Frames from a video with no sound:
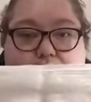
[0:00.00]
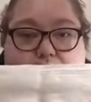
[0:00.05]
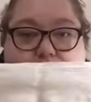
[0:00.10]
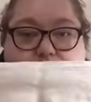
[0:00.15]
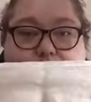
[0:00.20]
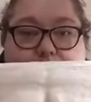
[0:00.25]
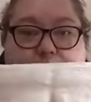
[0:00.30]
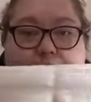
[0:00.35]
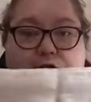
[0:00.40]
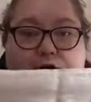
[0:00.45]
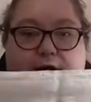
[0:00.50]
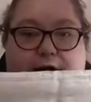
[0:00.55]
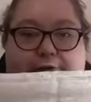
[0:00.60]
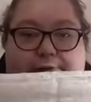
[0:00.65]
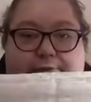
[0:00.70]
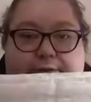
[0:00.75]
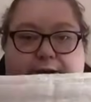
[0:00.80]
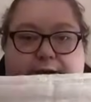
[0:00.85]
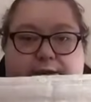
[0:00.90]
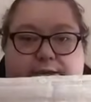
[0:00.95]
So
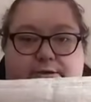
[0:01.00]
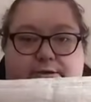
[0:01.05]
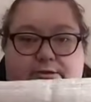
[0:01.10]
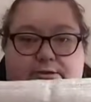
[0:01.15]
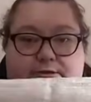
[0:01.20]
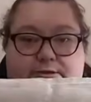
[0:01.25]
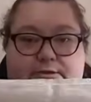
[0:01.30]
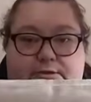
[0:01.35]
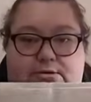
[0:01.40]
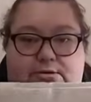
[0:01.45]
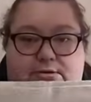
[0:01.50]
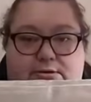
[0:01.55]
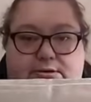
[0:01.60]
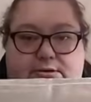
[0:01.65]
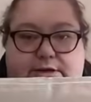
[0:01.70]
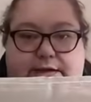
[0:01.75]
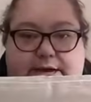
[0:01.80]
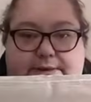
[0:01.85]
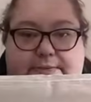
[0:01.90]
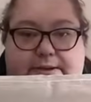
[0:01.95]
I've been
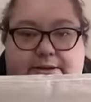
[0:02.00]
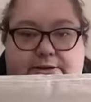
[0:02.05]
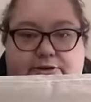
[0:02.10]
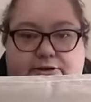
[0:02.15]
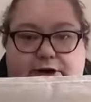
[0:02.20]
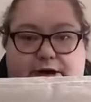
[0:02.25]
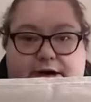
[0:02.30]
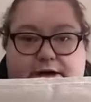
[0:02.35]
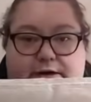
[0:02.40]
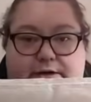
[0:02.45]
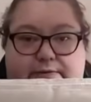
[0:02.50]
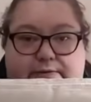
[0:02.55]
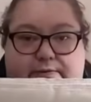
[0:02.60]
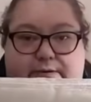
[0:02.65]
keeping track of